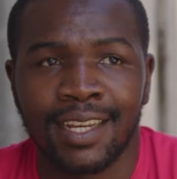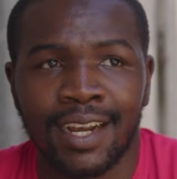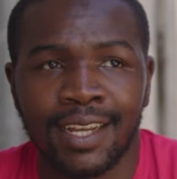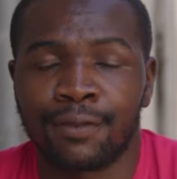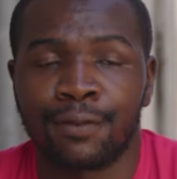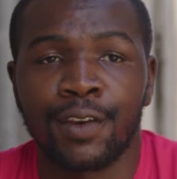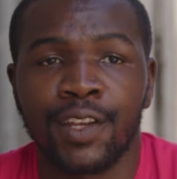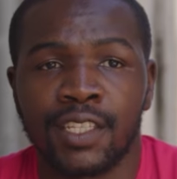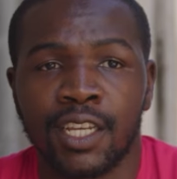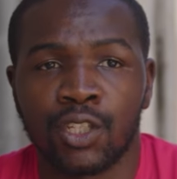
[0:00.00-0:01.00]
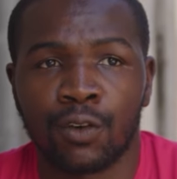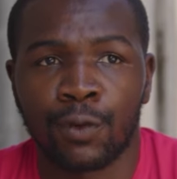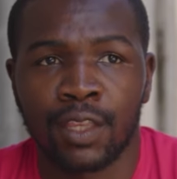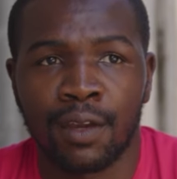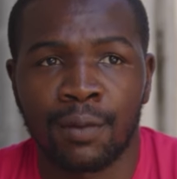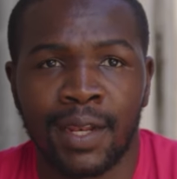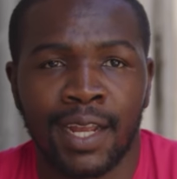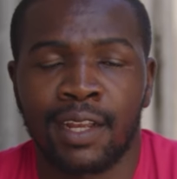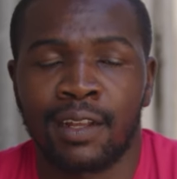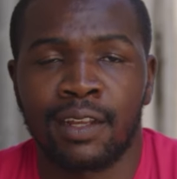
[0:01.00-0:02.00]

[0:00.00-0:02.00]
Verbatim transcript: uh, it's very essential for them like